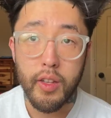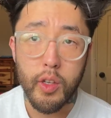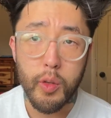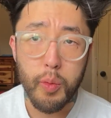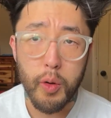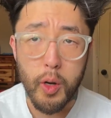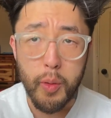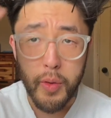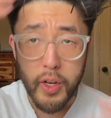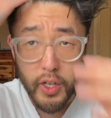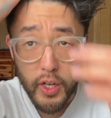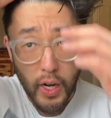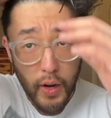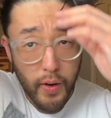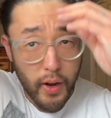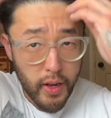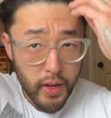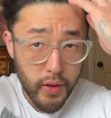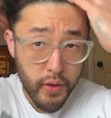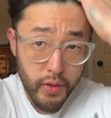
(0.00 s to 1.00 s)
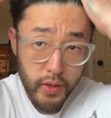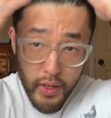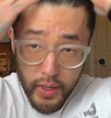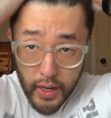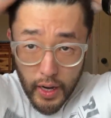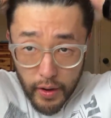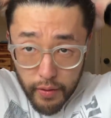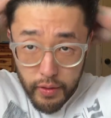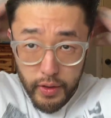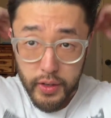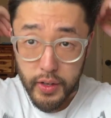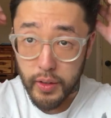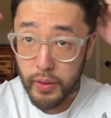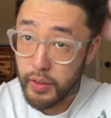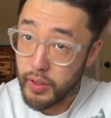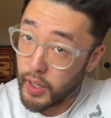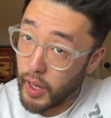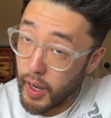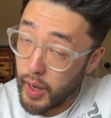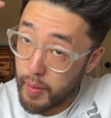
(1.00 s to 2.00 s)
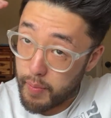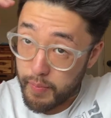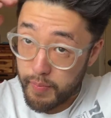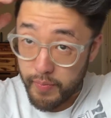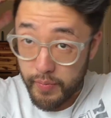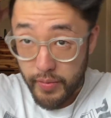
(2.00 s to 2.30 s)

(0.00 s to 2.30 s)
is pretty much how I use it every single time.